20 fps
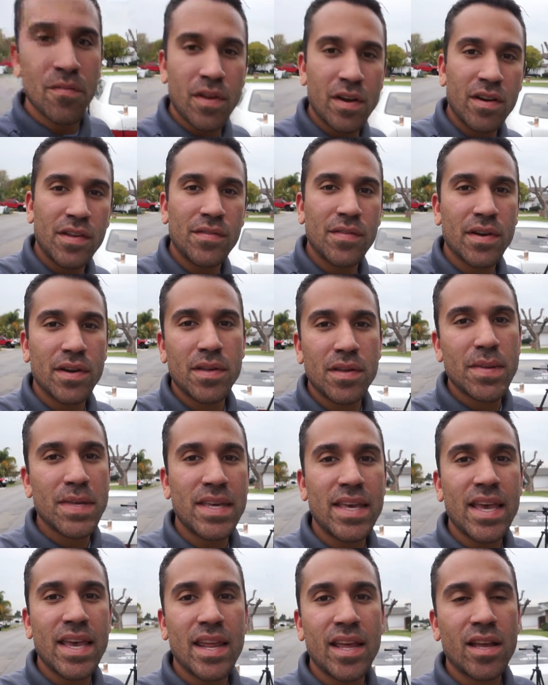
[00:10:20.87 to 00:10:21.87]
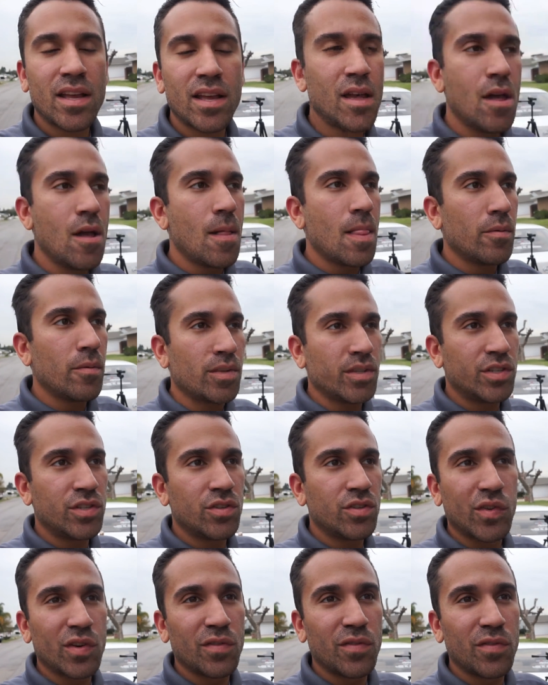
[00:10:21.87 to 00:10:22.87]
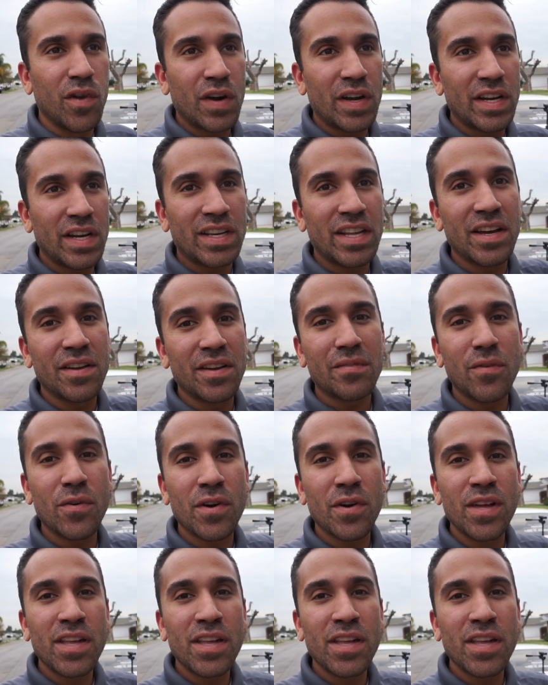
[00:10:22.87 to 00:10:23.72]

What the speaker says: very beginning was sort of already done for.